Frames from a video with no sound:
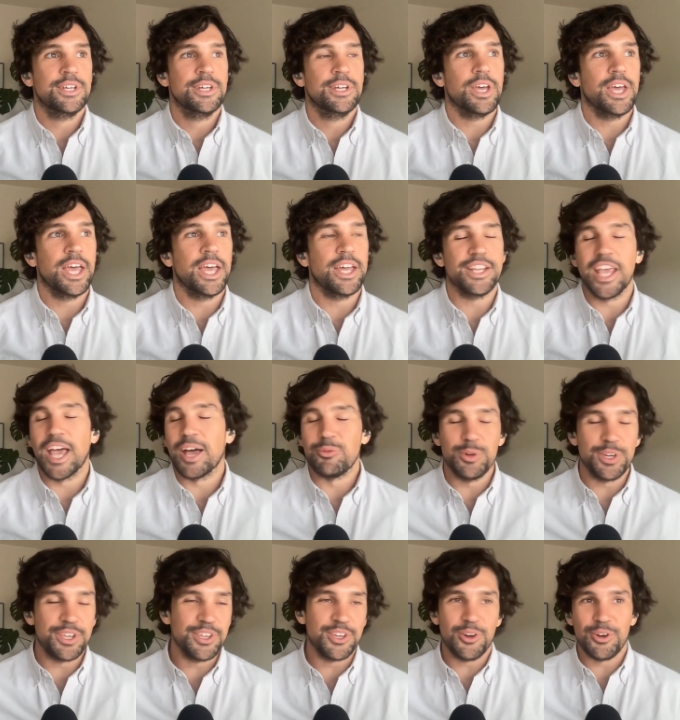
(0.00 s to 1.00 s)
and yeah, we
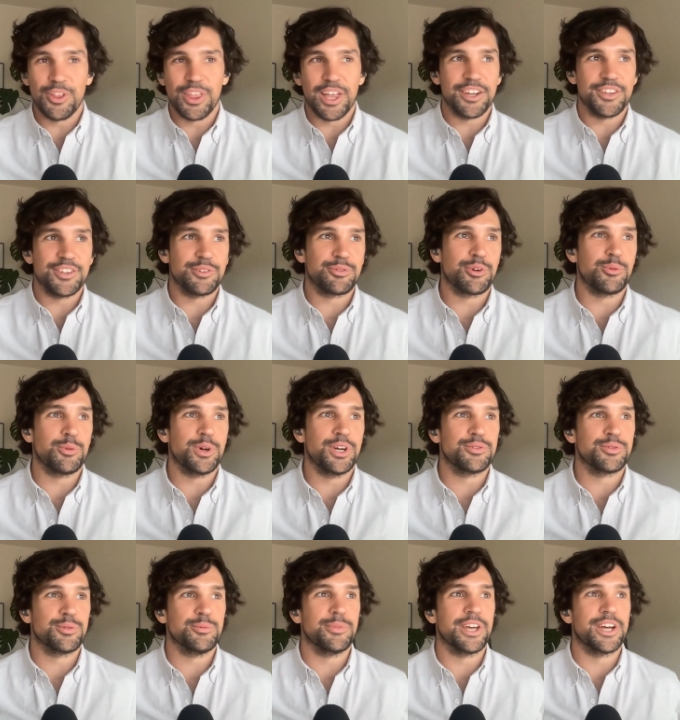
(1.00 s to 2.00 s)
can go a lot of different ways
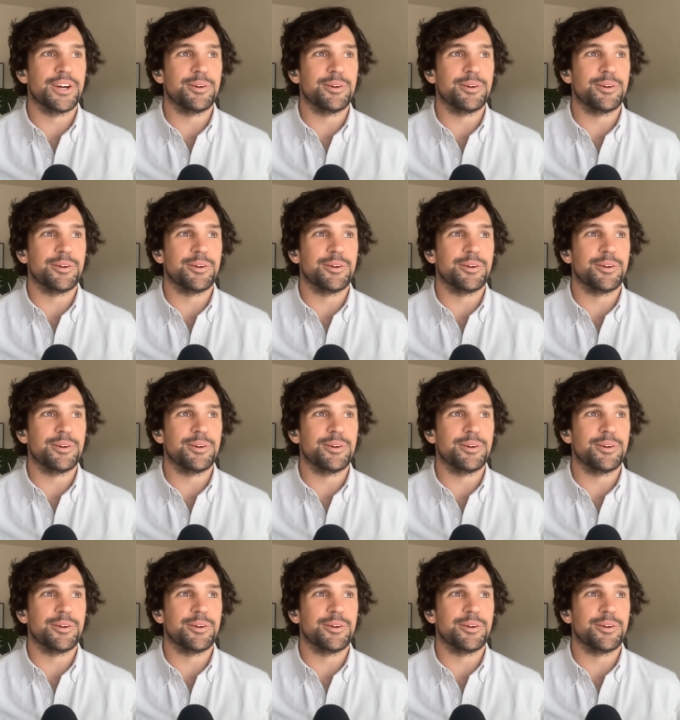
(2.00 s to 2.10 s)
from there.